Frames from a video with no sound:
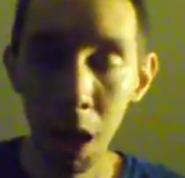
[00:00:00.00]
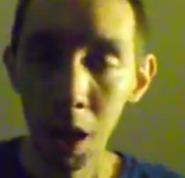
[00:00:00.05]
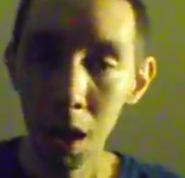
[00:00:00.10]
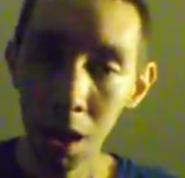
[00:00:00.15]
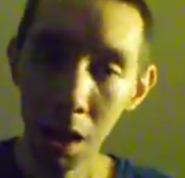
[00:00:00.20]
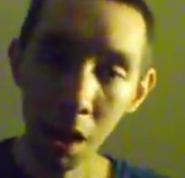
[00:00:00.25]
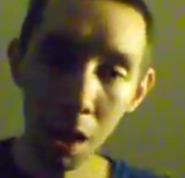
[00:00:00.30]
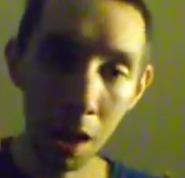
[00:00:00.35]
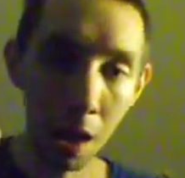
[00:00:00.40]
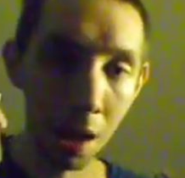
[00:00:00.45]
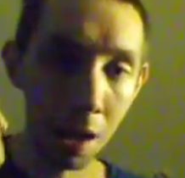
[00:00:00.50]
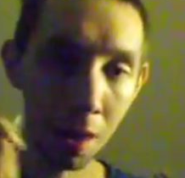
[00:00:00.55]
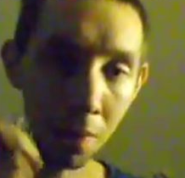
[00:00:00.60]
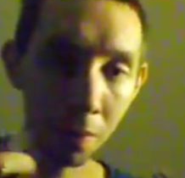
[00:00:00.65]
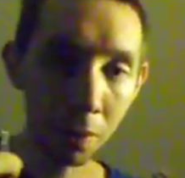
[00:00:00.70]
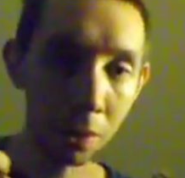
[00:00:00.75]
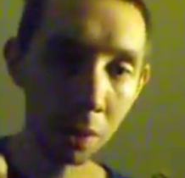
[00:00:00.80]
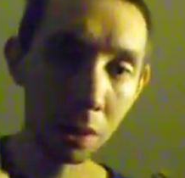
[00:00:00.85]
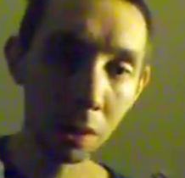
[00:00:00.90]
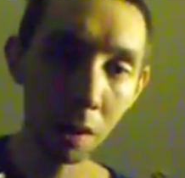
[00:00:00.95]
And I have
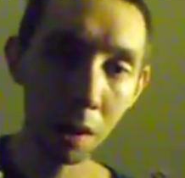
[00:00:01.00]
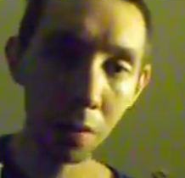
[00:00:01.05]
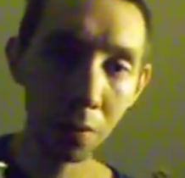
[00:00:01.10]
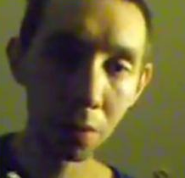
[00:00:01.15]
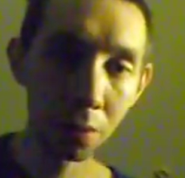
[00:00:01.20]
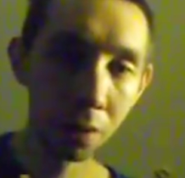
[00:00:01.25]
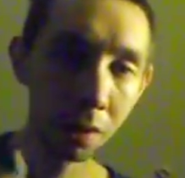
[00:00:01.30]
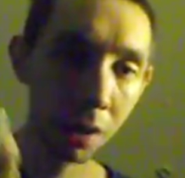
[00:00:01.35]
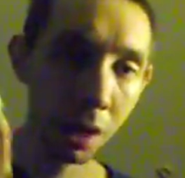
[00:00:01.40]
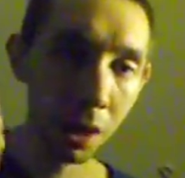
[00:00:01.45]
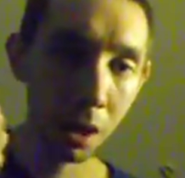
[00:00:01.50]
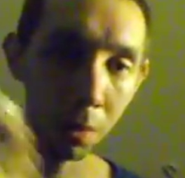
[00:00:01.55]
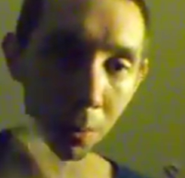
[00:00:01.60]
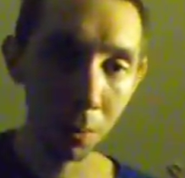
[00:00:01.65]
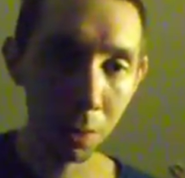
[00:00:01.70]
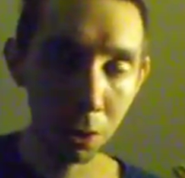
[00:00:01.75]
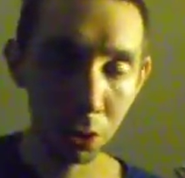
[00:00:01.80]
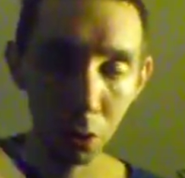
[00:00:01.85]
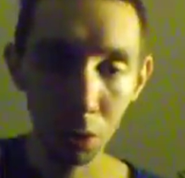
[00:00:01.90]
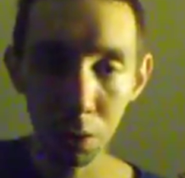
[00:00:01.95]
discovered that
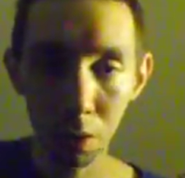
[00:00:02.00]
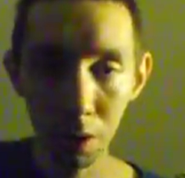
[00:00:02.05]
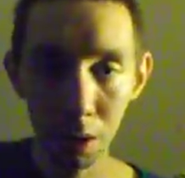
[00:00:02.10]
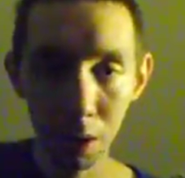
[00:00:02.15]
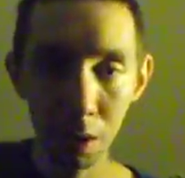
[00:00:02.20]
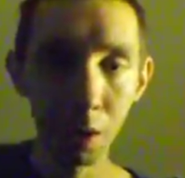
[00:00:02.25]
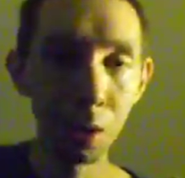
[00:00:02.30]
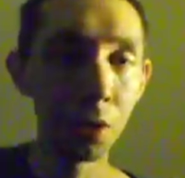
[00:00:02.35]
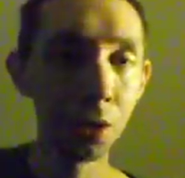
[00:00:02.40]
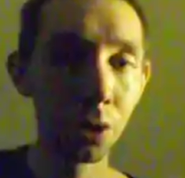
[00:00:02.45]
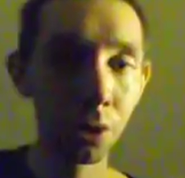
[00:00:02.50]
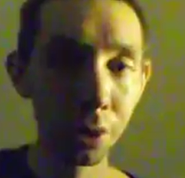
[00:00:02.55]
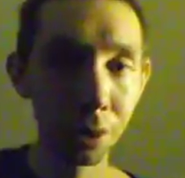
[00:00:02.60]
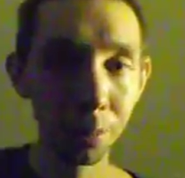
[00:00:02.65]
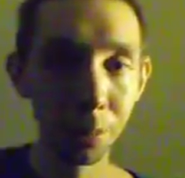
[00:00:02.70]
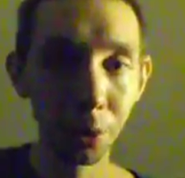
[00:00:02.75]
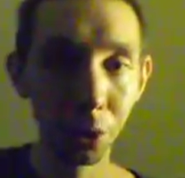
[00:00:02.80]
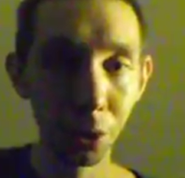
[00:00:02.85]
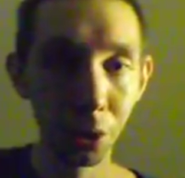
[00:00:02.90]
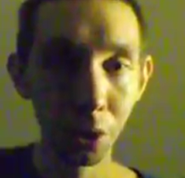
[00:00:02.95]
once you hook it in your
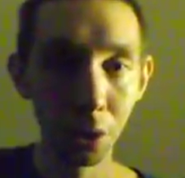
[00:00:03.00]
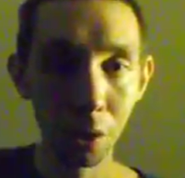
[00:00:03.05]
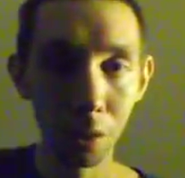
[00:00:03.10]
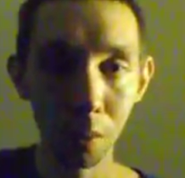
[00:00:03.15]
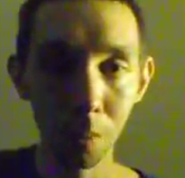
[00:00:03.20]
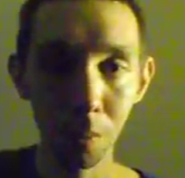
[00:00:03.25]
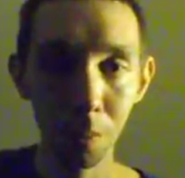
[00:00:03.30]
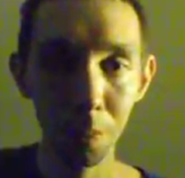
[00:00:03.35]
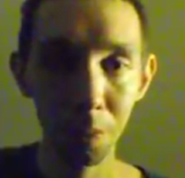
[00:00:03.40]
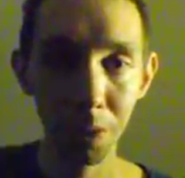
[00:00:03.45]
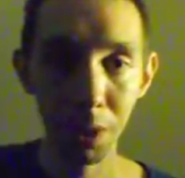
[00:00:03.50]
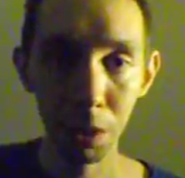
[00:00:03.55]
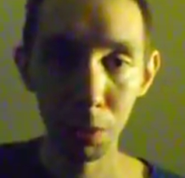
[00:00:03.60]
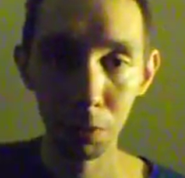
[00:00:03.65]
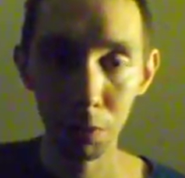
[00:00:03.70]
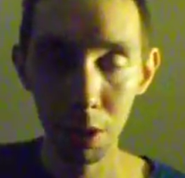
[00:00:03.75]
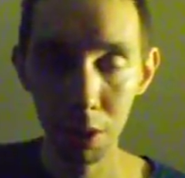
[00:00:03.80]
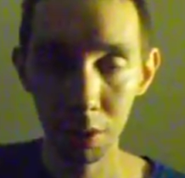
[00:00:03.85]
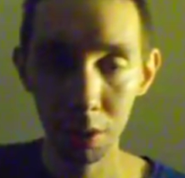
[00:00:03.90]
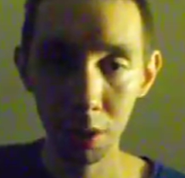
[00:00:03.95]
computer, it
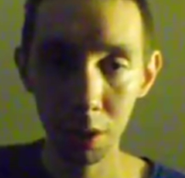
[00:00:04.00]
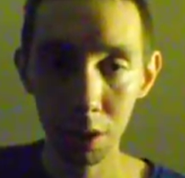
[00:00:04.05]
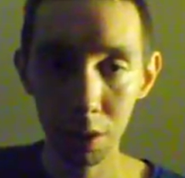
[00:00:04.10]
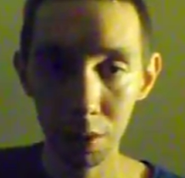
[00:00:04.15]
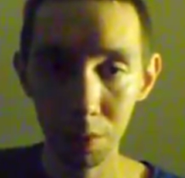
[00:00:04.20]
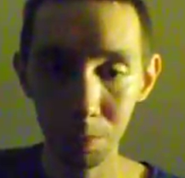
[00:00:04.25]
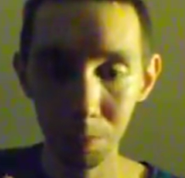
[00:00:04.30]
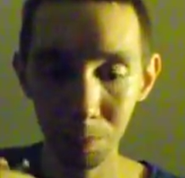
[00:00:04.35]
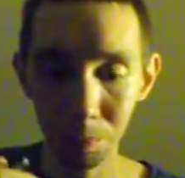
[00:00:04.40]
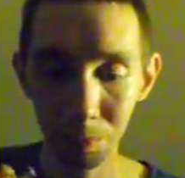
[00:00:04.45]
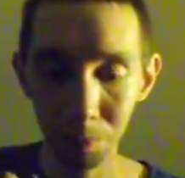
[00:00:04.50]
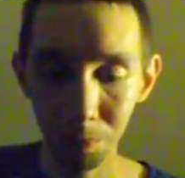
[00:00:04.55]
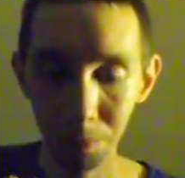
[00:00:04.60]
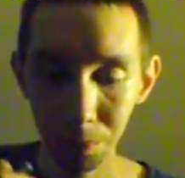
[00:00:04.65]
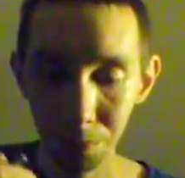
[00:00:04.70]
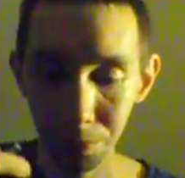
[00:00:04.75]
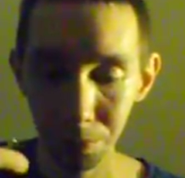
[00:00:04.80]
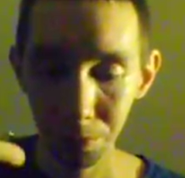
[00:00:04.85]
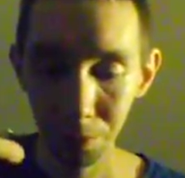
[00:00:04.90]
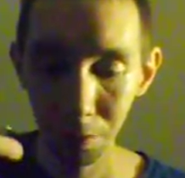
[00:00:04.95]
runs it
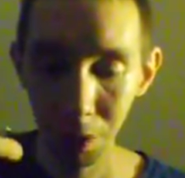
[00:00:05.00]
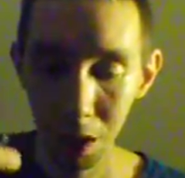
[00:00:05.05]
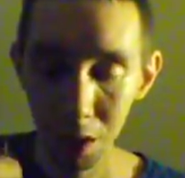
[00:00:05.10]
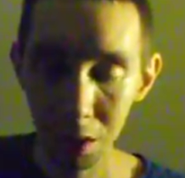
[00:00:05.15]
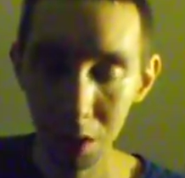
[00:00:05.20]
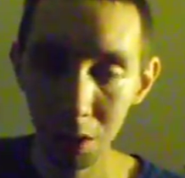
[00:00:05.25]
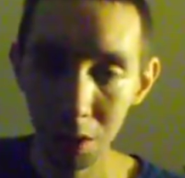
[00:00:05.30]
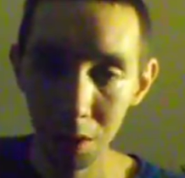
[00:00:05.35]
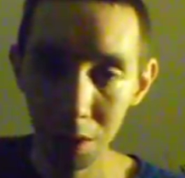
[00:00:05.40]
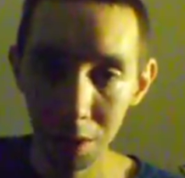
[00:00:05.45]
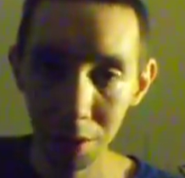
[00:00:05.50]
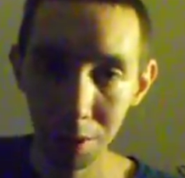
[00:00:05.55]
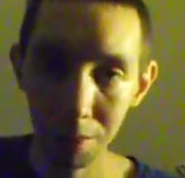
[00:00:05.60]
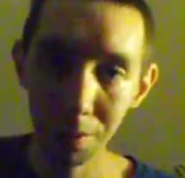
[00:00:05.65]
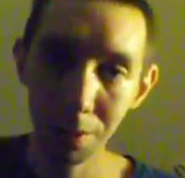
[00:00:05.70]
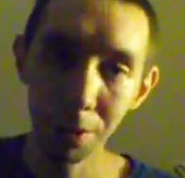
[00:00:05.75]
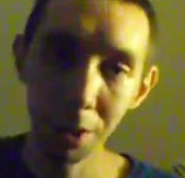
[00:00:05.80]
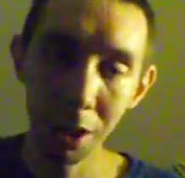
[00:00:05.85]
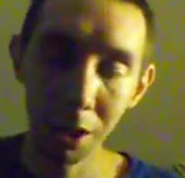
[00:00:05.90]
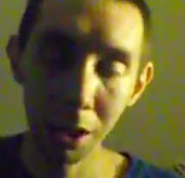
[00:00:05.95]
as
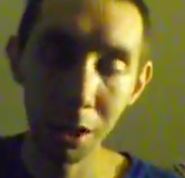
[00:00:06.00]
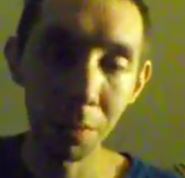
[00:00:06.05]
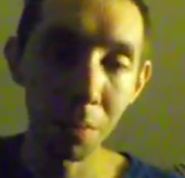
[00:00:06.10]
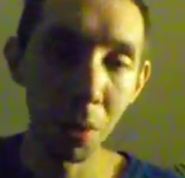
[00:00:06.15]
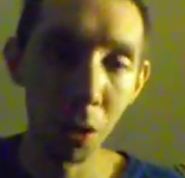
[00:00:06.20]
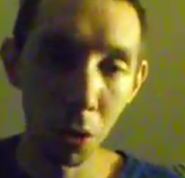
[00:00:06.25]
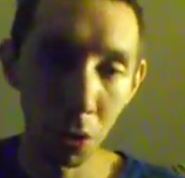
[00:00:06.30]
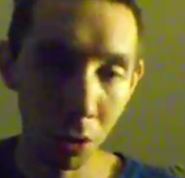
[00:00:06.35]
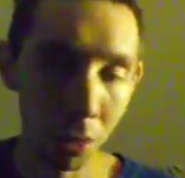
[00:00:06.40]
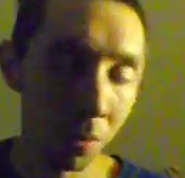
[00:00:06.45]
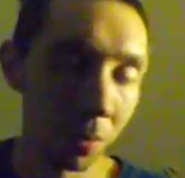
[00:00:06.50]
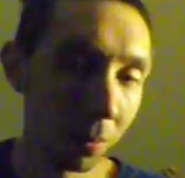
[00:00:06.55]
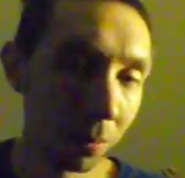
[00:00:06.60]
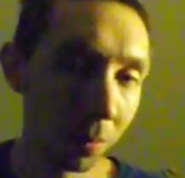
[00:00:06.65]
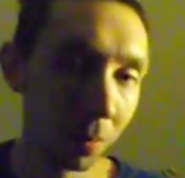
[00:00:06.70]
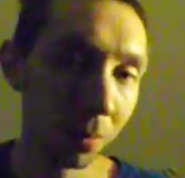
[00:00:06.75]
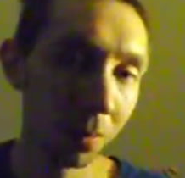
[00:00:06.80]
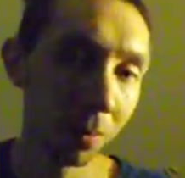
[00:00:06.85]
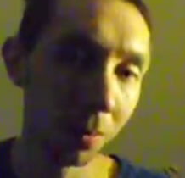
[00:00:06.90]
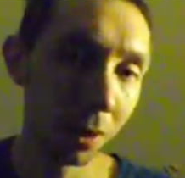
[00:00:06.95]
like a modem.
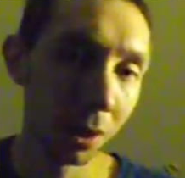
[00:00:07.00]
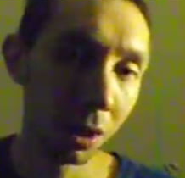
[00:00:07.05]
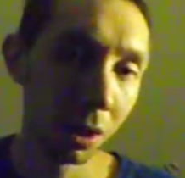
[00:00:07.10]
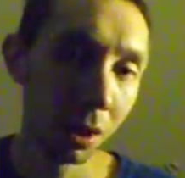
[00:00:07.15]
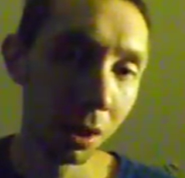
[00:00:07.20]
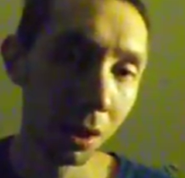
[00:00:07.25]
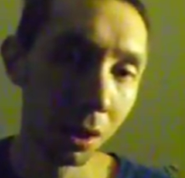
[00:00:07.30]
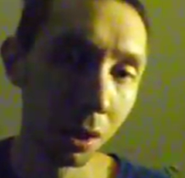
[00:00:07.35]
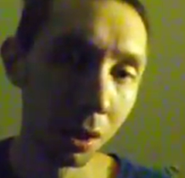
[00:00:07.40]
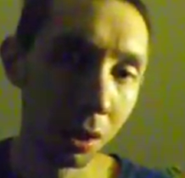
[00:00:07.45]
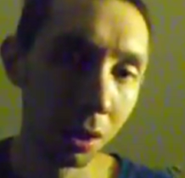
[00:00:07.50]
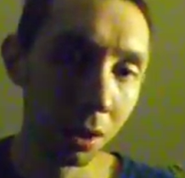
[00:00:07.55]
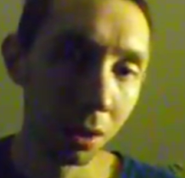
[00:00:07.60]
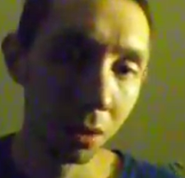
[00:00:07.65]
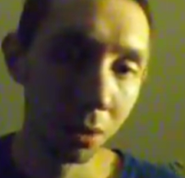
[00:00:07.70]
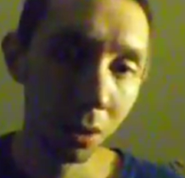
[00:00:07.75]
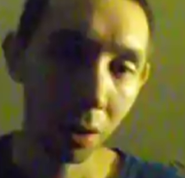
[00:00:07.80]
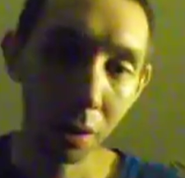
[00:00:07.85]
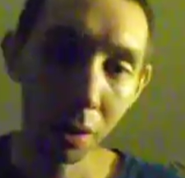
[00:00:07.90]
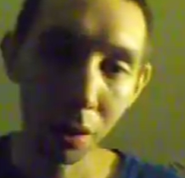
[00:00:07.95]

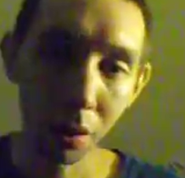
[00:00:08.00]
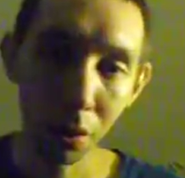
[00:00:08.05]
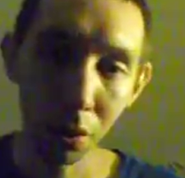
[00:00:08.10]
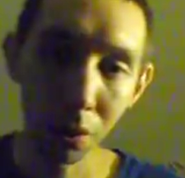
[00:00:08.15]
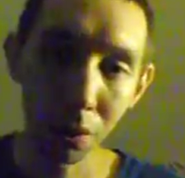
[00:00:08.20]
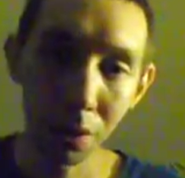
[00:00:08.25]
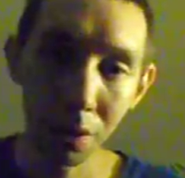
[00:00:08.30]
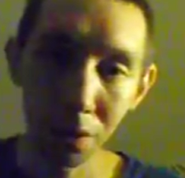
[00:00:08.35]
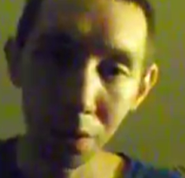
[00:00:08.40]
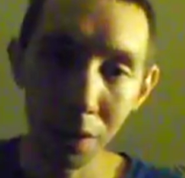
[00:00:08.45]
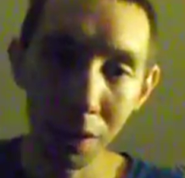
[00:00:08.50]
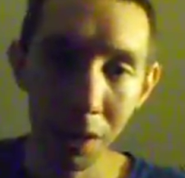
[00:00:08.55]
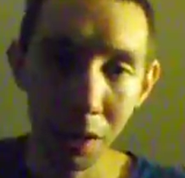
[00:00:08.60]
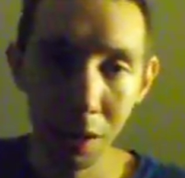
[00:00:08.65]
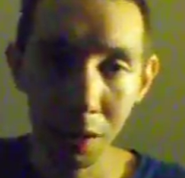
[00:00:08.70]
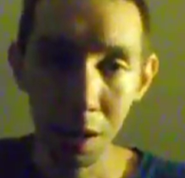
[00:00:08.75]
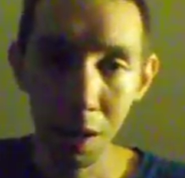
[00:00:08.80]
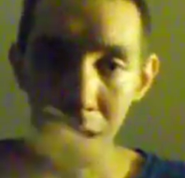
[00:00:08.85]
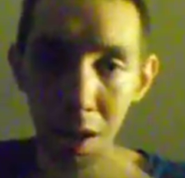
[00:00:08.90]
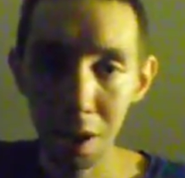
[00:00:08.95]
so you don't even need
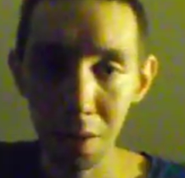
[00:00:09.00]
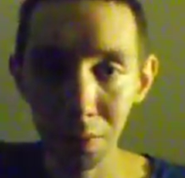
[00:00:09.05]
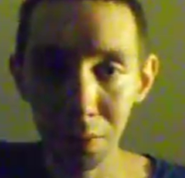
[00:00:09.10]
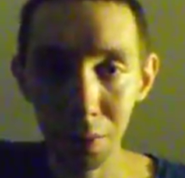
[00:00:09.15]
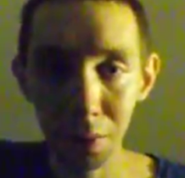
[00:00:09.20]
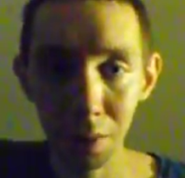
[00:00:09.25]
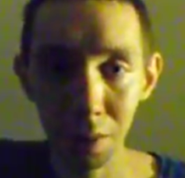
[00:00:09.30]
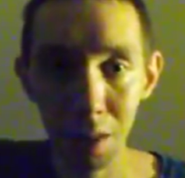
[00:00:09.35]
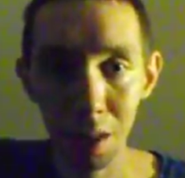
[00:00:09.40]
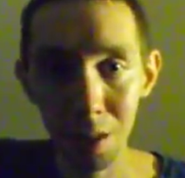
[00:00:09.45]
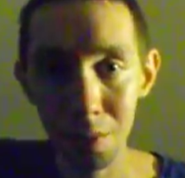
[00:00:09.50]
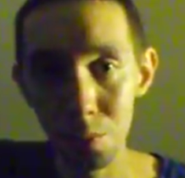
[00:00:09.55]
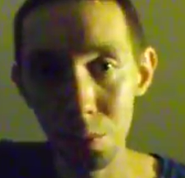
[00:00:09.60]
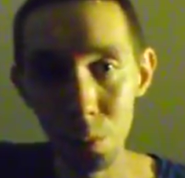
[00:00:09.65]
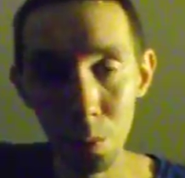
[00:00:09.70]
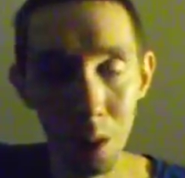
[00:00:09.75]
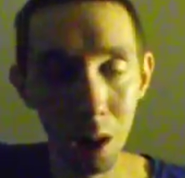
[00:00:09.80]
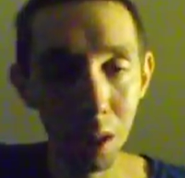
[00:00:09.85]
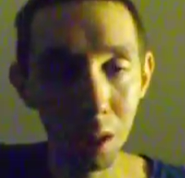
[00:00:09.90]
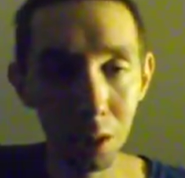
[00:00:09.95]
to have a
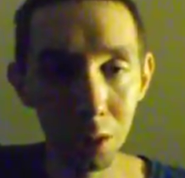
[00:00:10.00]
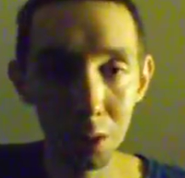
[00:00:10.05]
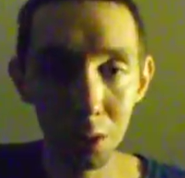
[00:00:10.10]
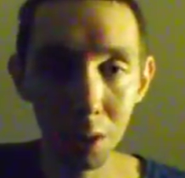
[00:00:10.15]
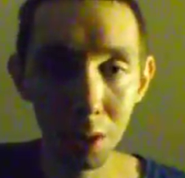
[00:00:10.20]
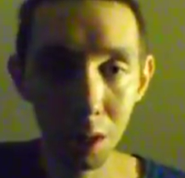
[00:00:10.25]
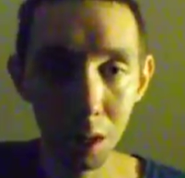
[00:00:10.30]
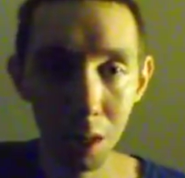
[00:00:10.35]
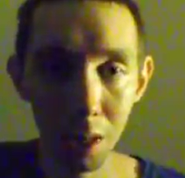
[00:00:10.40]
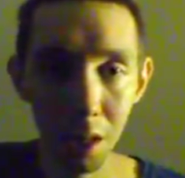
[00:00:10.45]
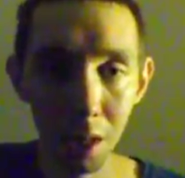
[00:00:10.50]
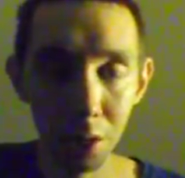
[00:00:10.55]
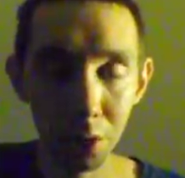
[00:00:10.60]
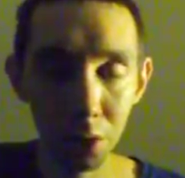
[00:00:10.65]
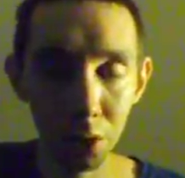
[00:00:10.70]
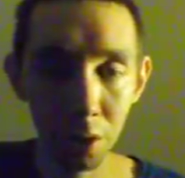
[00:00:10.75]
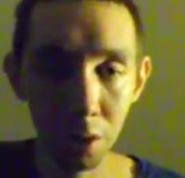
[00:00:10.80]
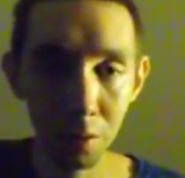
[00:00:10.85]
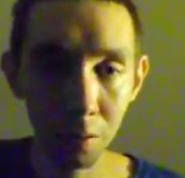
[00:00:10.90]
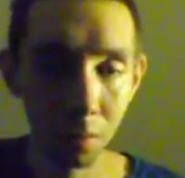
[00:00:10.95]
wireless
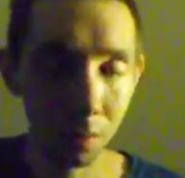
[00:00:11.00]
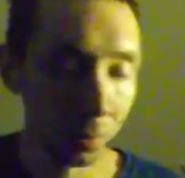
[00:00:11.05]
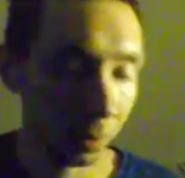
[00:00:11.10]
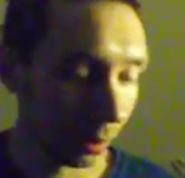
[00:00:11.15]
connection.